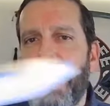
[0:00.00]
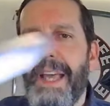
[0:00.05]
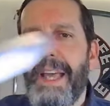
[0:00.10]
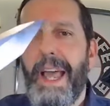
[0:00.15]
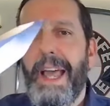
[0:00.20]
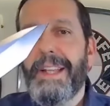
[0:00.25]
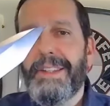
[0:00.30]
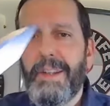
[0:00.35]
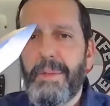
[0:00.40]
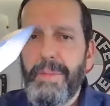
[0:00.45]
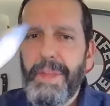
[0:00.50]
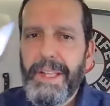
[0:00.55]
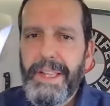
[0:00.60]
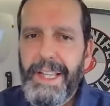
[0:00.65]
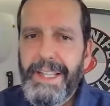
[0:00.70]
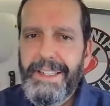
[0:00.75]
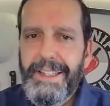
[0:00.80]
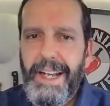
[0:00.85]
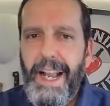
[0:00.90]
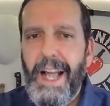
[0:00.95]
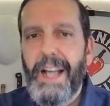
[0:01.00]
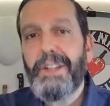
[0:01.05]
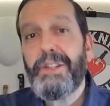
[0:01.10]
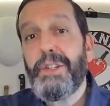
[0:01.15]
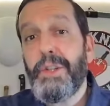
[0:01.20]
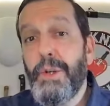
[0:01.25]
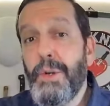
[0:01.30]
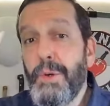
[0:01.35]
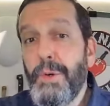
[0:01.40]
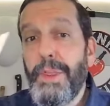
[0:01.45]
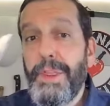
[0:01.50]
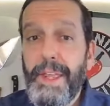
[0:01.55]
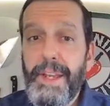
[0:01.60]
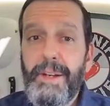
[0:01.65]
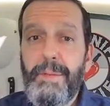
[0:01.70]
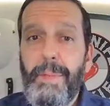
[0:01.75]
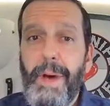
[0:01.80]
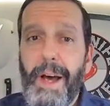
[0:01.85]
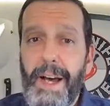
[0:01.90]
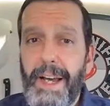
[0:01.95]
and something that's not too
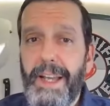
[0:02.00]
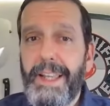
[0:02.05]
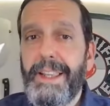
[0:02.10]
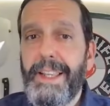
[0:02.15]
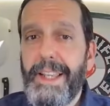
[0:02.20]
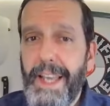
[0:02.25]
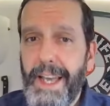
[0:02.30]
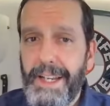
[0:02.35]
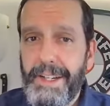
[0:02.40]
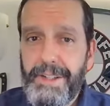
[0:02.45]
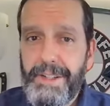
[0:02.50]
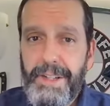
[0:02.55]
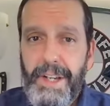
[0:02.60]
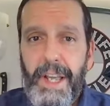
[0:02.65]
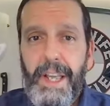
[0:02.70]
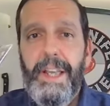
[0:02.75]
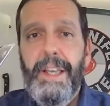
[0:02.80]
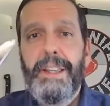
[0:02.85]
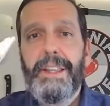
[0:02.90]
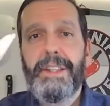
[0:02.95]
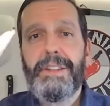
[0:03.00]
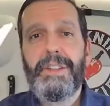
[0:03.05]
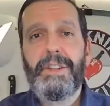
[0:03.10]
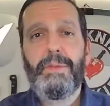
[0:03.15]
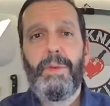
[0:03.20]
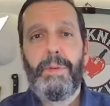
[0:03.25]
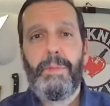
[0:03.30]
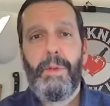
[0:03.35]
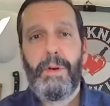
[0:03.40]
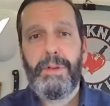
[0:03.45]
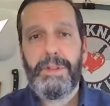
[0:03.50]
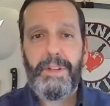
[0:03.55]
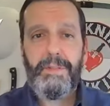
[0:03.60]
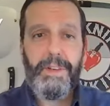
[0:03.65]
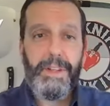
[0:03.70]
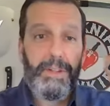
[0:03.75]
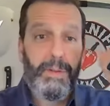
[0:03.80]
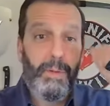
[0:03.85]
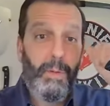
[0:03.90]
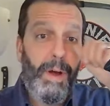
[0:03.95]
thin behind the edge this is what most of
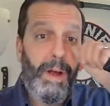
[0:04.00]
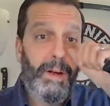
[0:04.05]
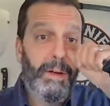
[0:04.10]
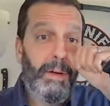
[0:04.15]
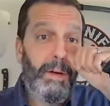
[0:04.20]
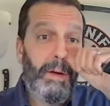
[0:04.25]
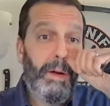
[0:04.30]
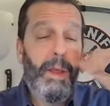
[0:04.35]
us want